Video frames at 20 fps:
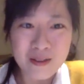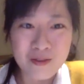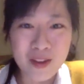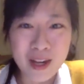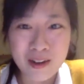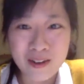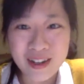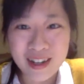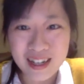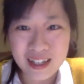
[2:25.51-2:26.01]

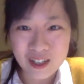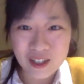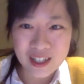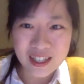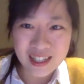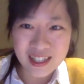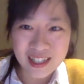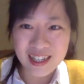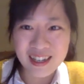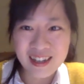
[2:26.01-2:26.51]
very
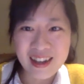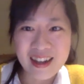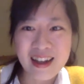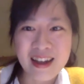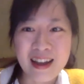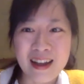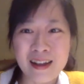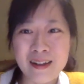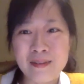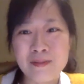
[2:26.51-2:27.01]
interesting
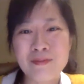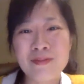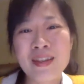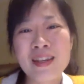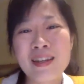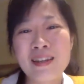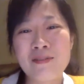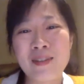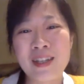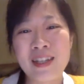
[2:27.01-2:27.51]

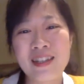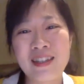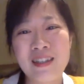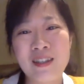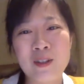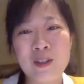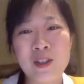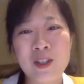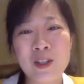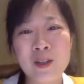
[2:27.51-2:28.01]
with
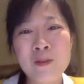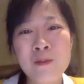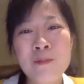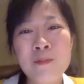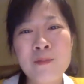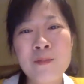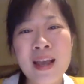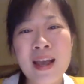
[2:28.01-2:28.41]
you two.